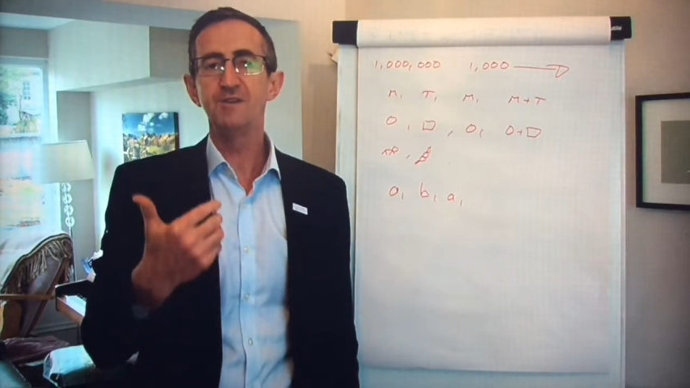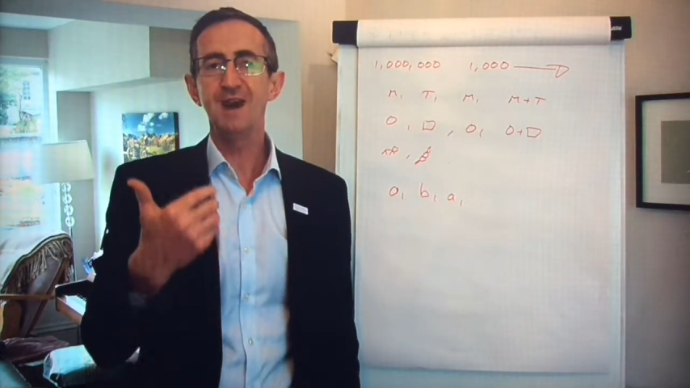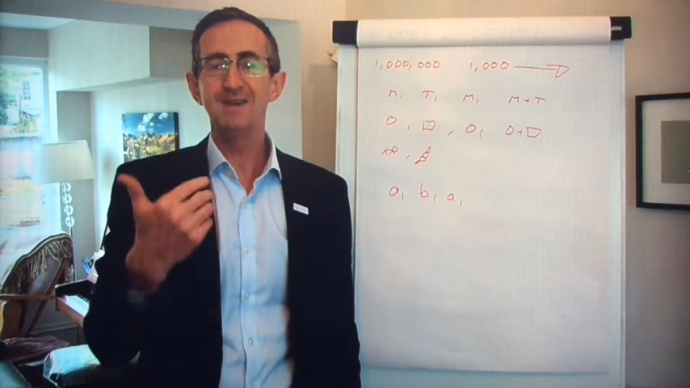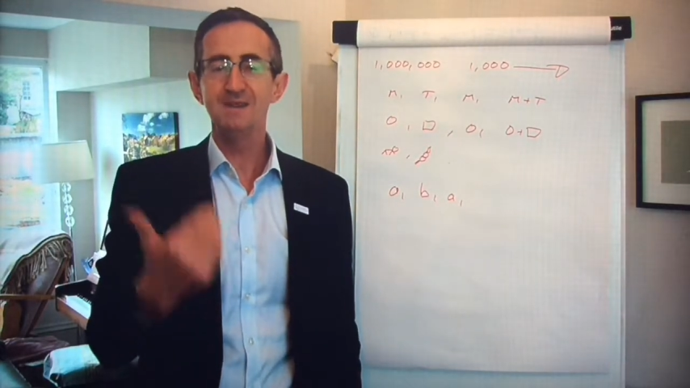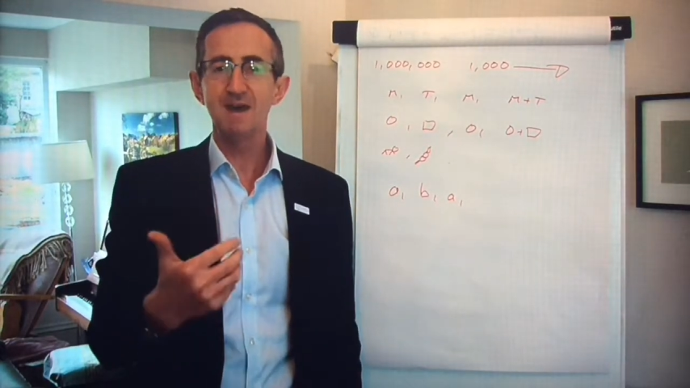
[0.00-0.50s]

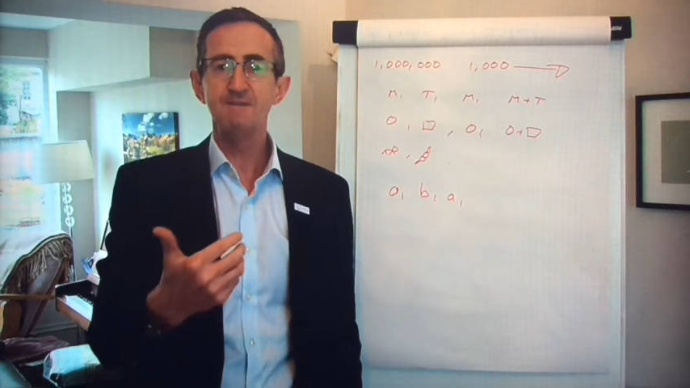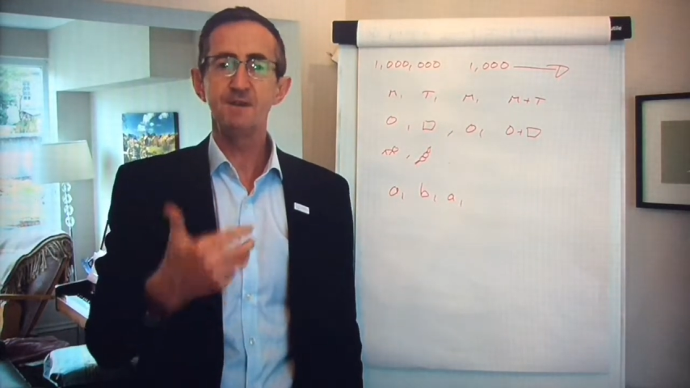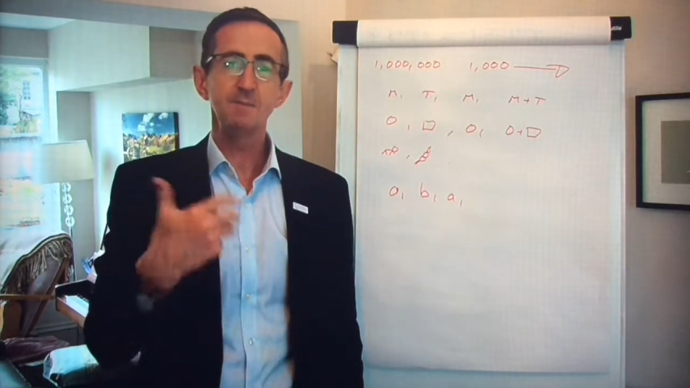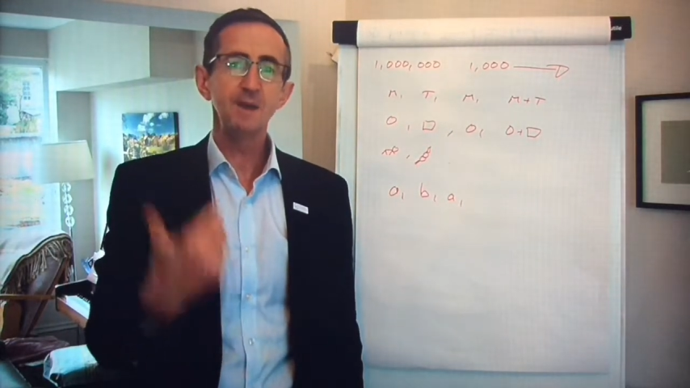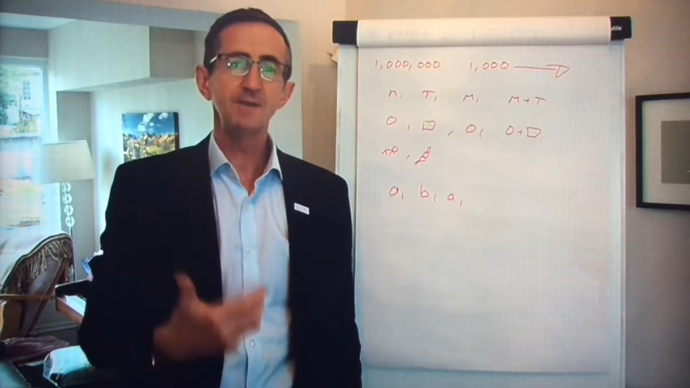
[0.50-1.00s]
endeavour
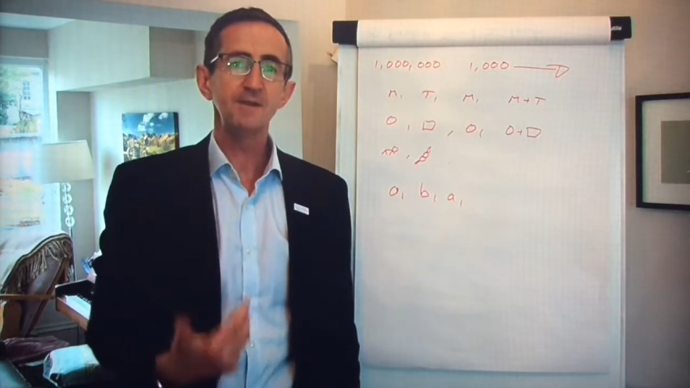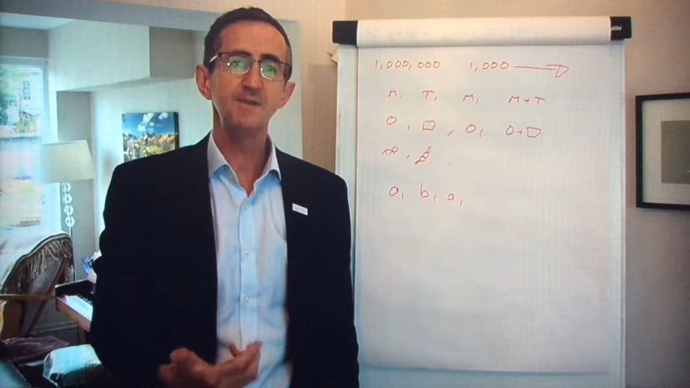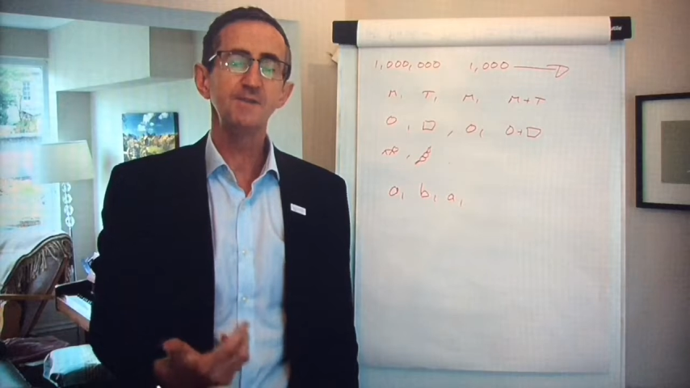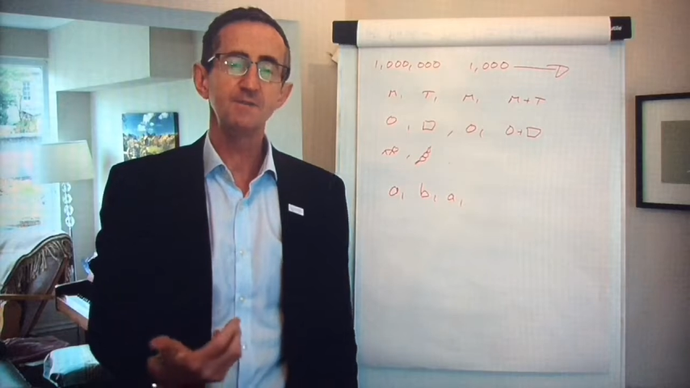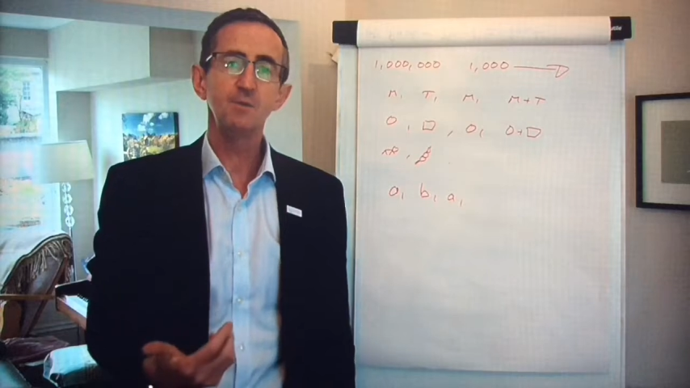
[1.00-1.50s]
to make
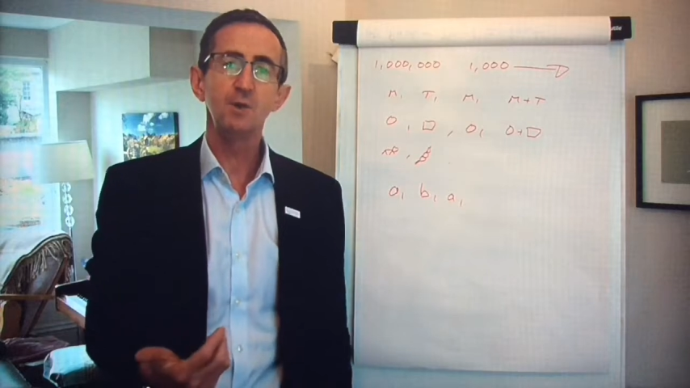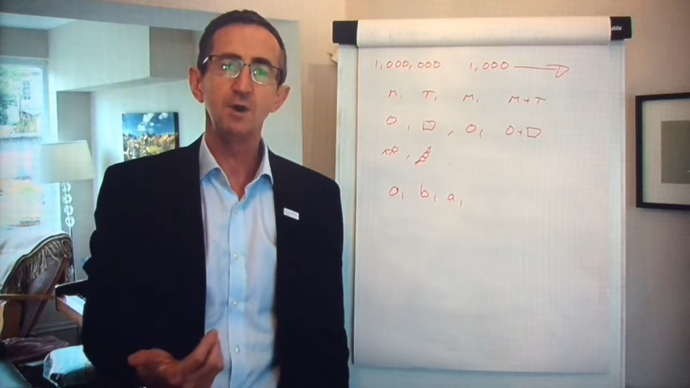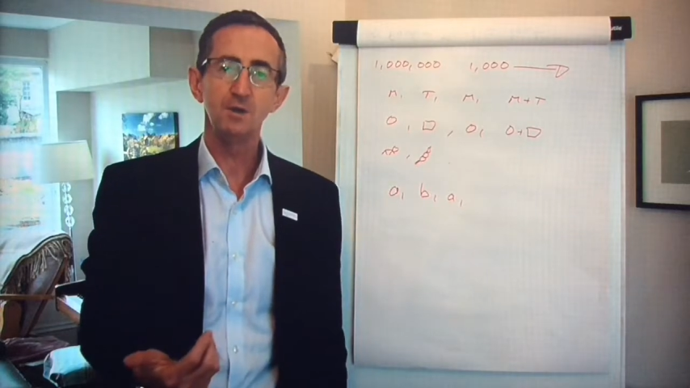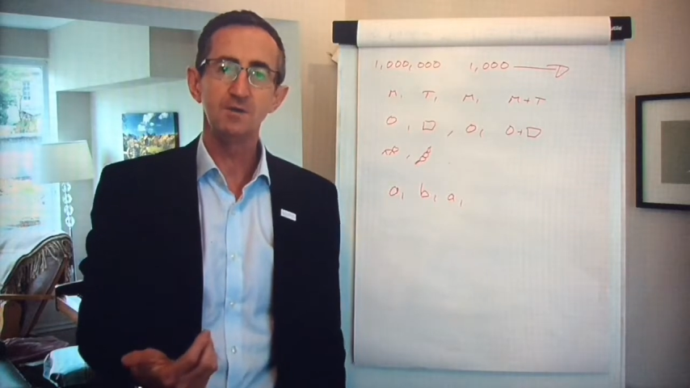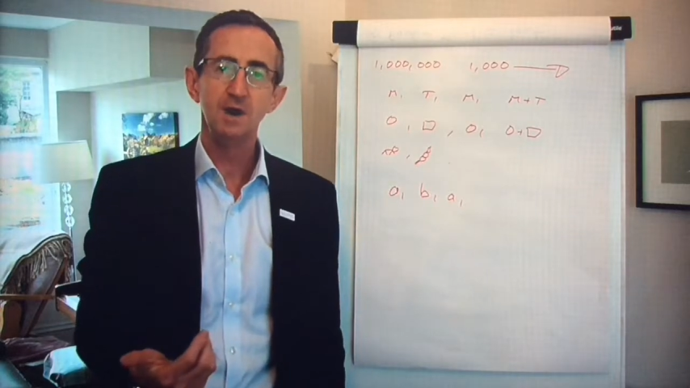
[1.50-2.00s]
sense of the
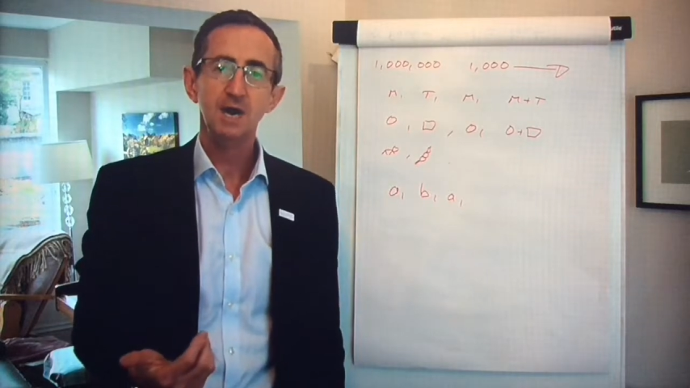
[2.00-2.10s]
world,